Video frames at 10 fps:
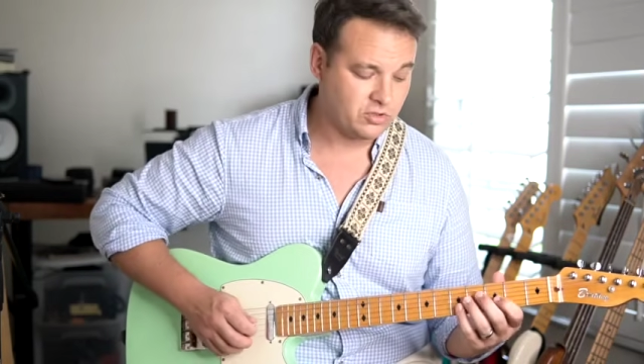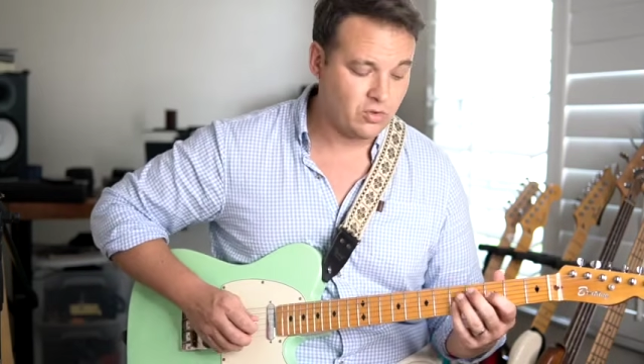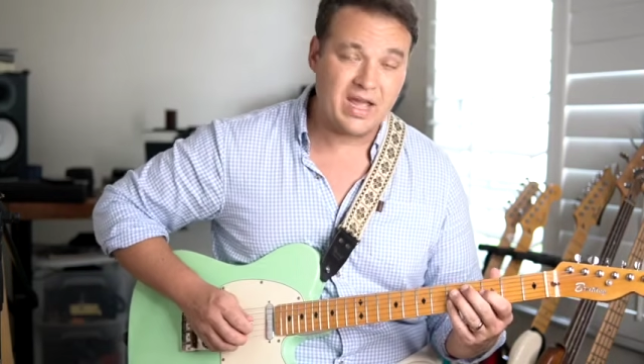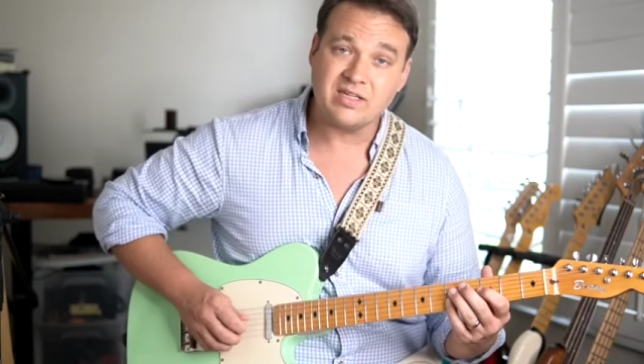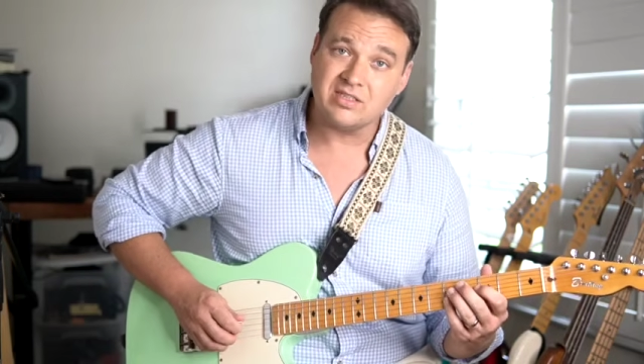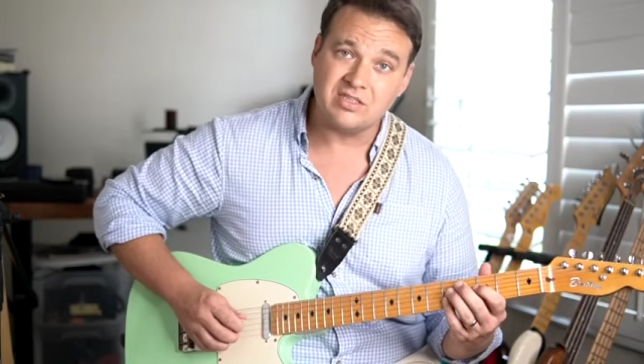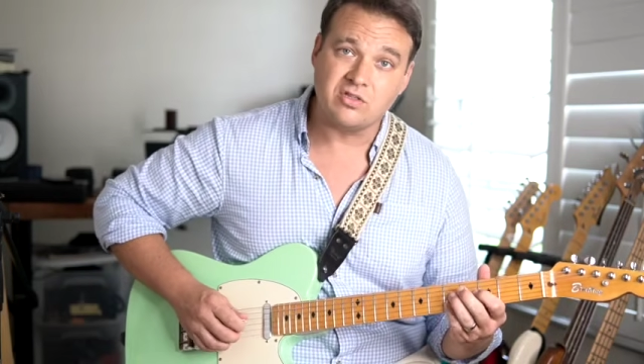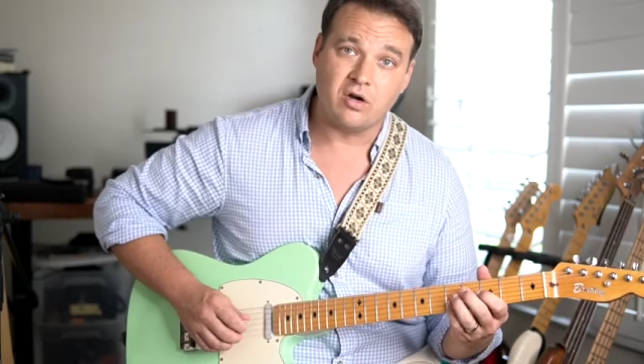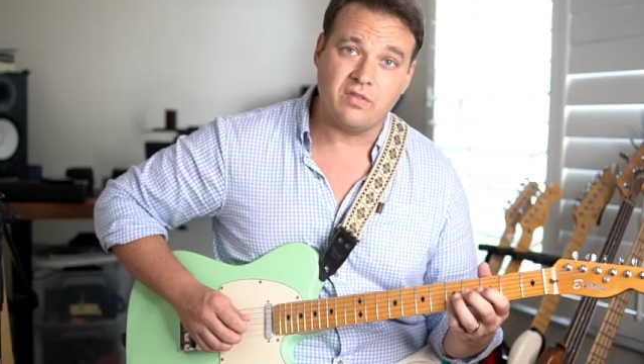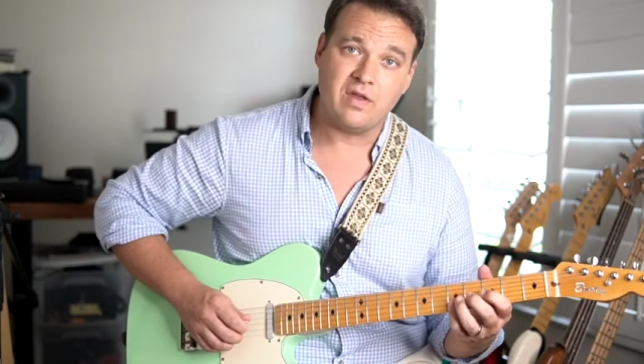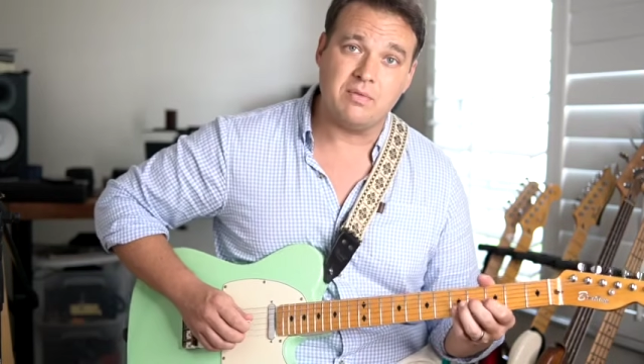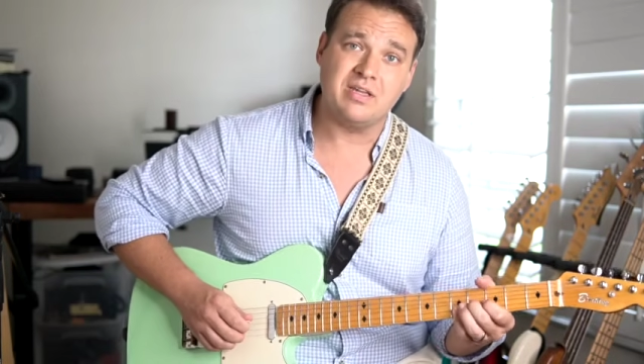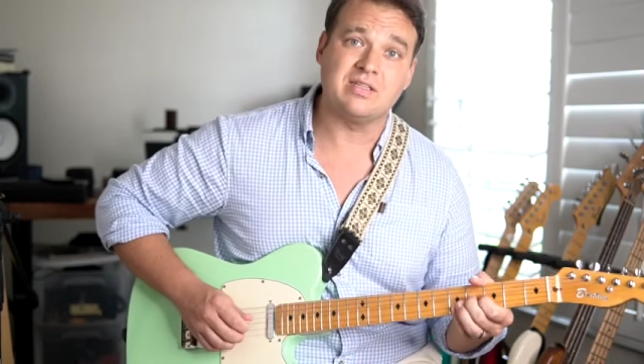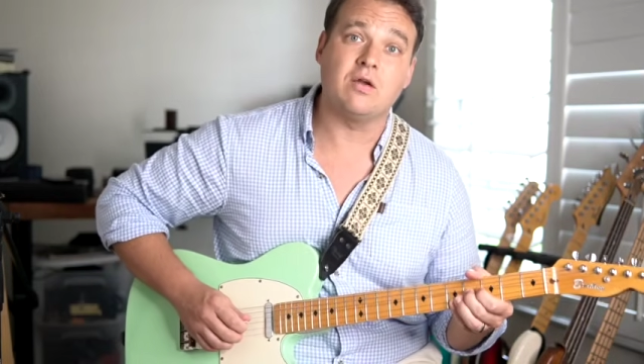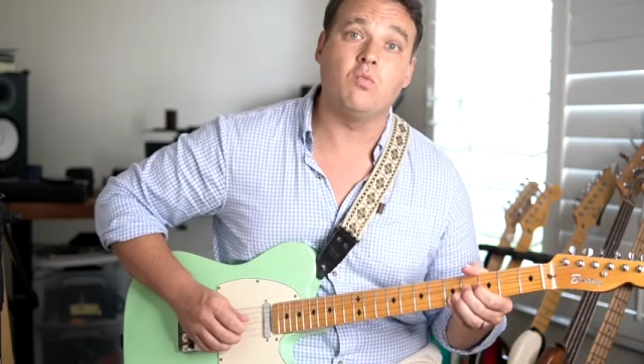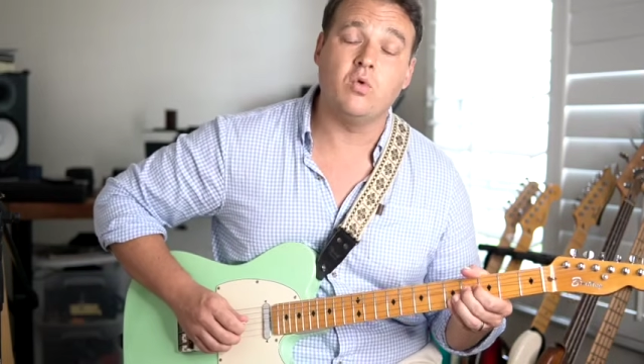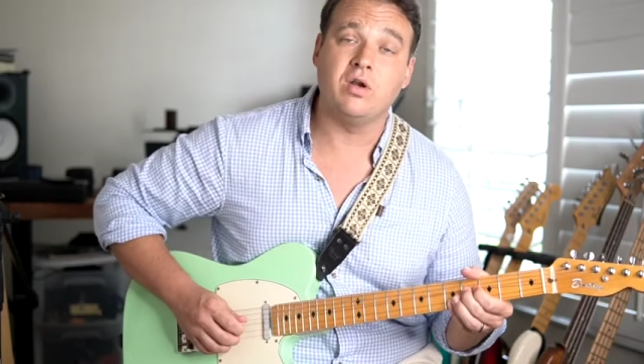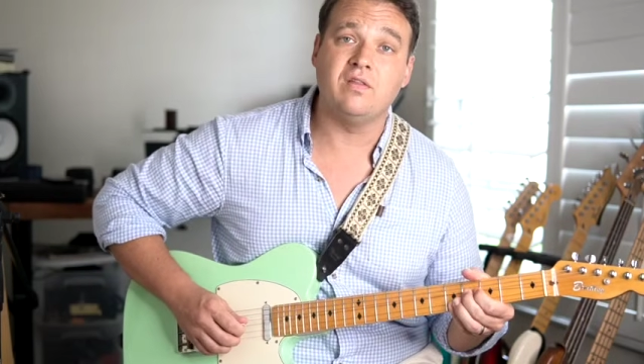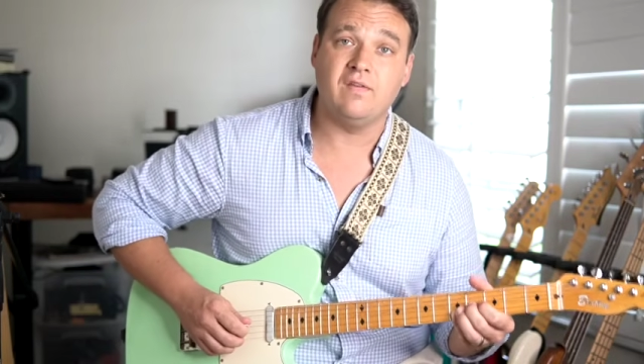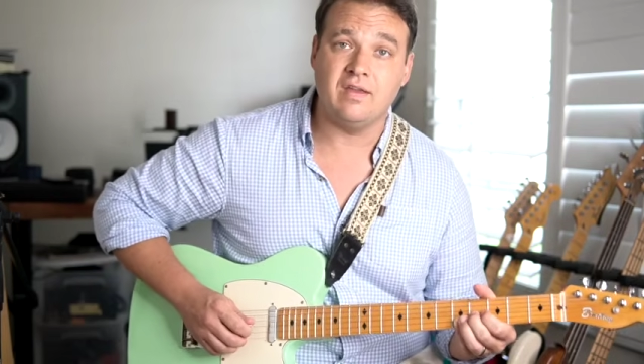So I actually started that because I
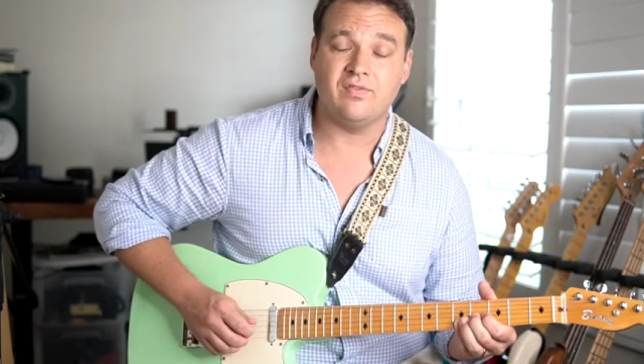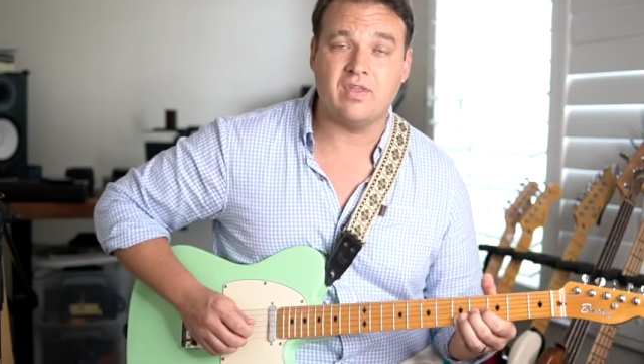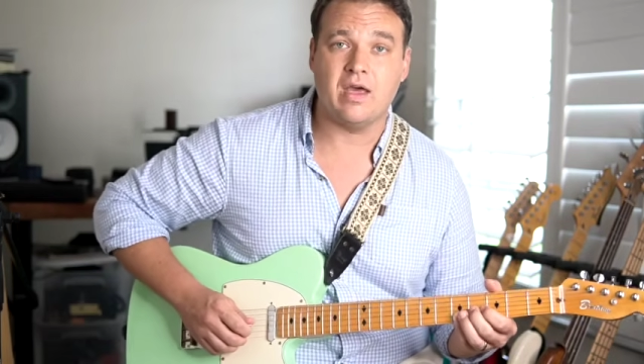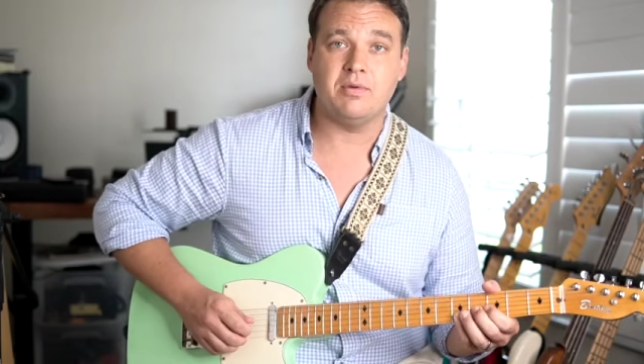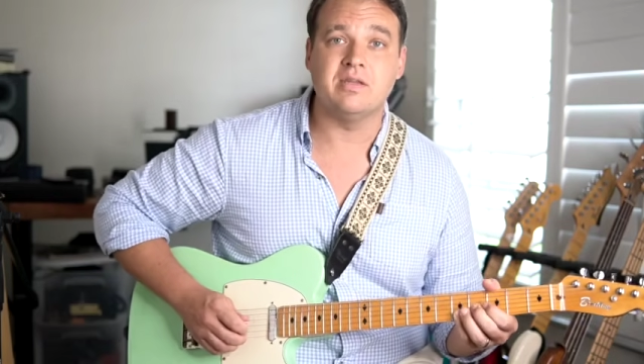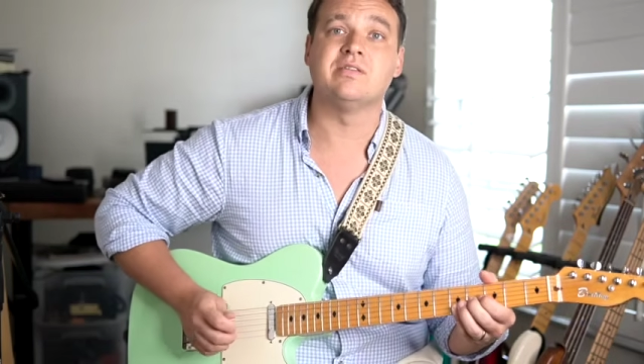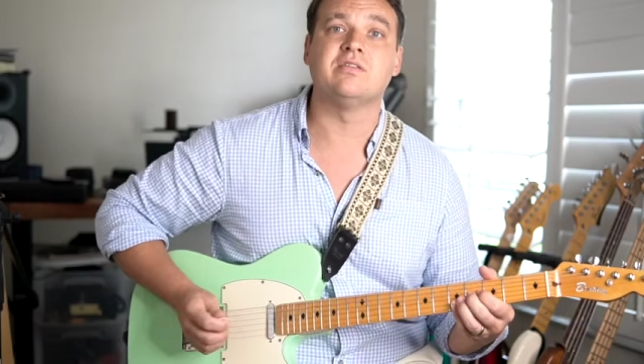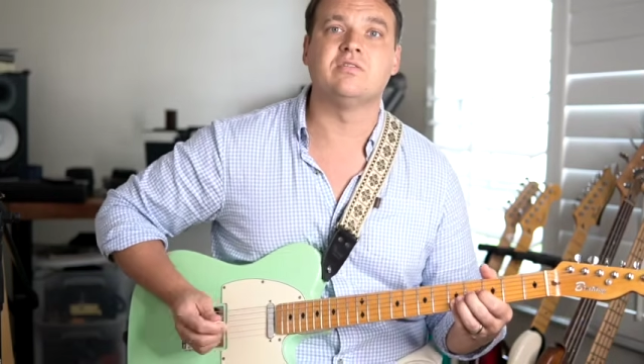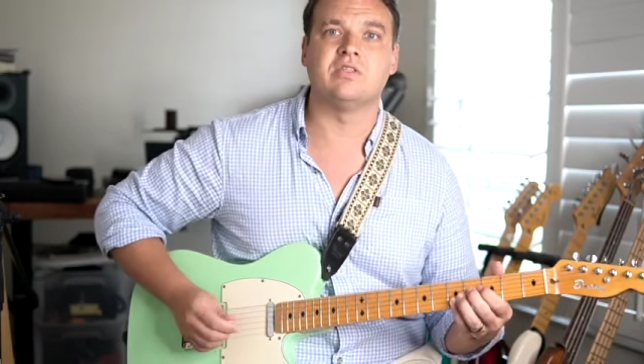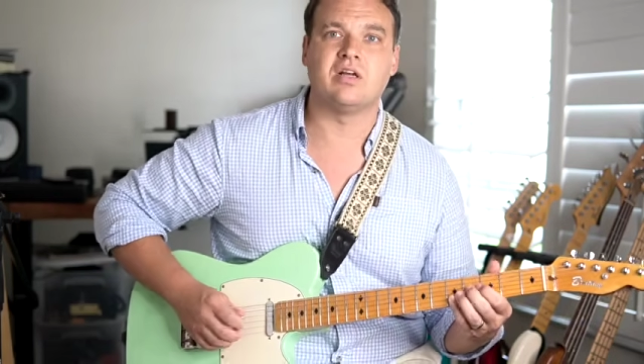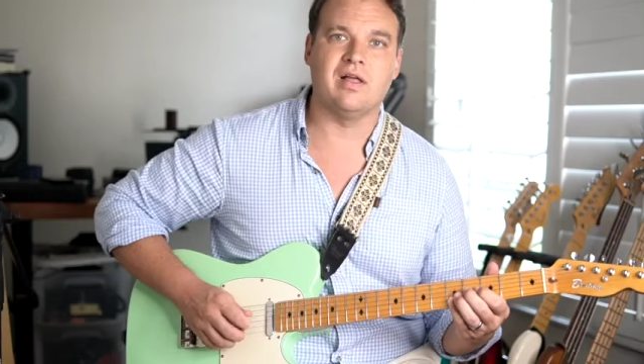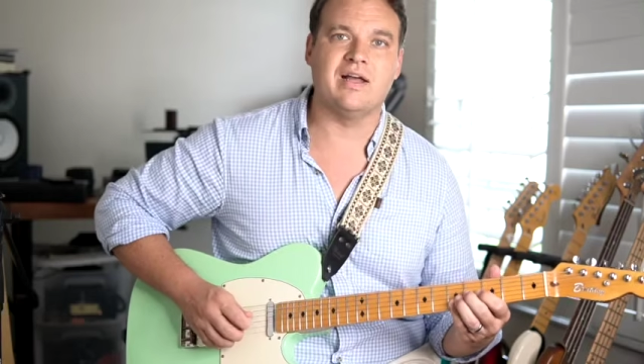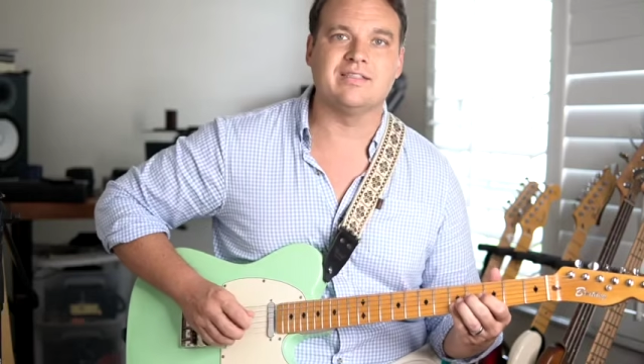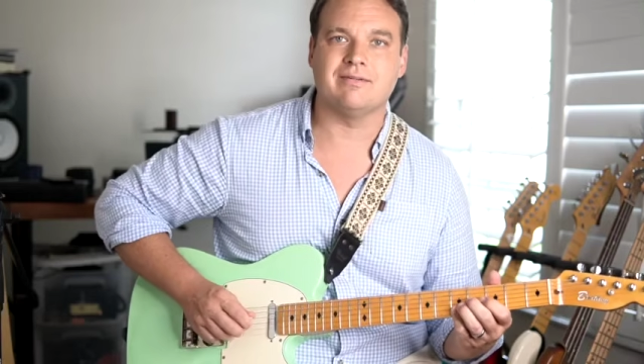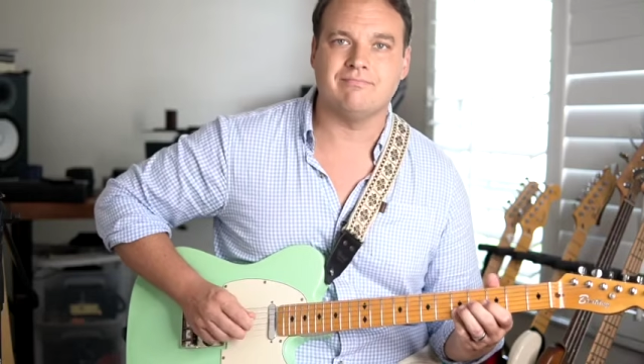wanted to get that, because this is the classic.